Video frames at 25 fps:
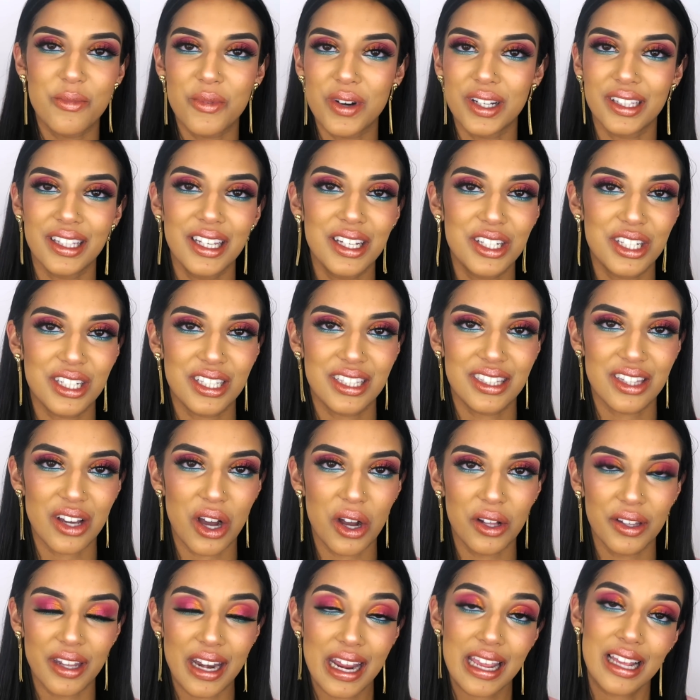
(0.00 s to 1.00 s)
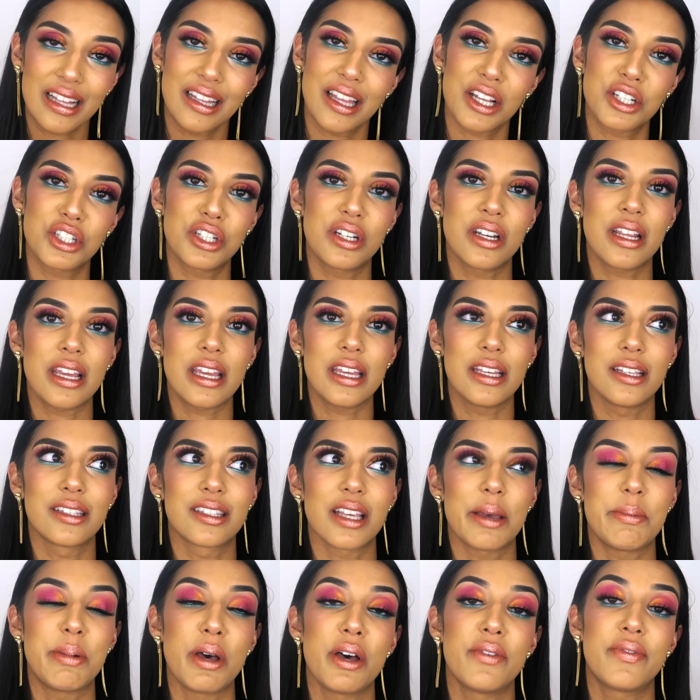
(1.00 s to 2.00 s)
Really, just the holiday collection is
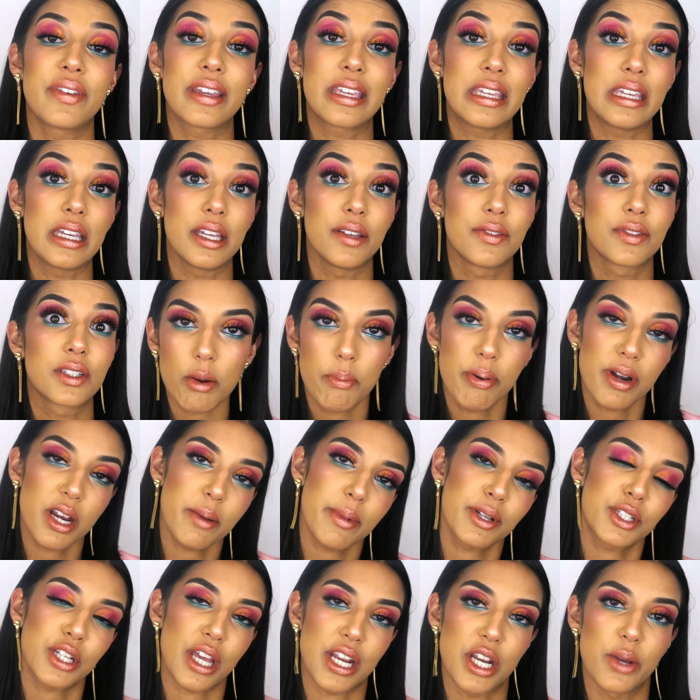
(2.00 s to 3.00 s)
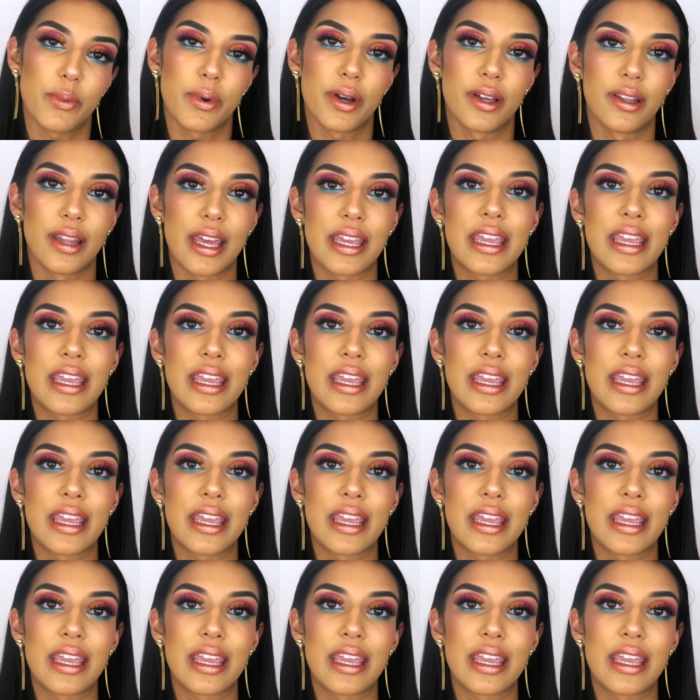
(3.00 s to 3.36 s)
a perfect gift for pretty much anyone.